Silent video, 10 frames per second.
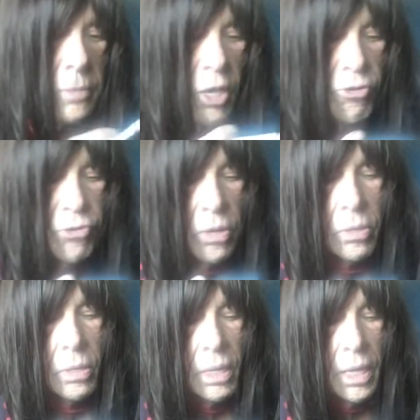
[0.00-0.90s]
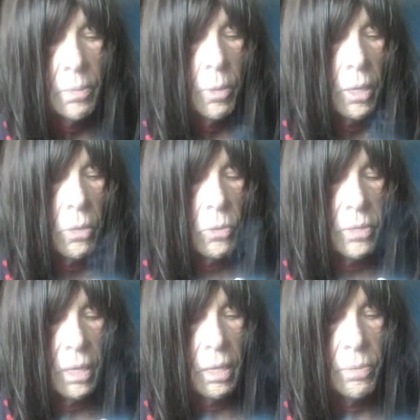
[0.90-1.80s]
Sheraton Landmark
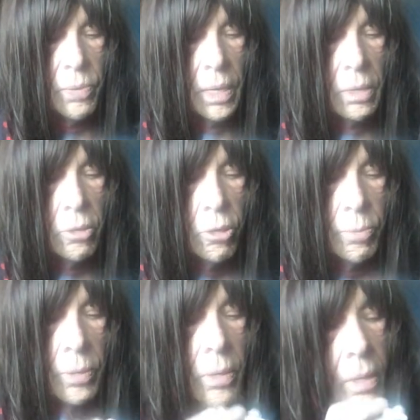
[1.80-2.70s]
Hotel in Vancouver.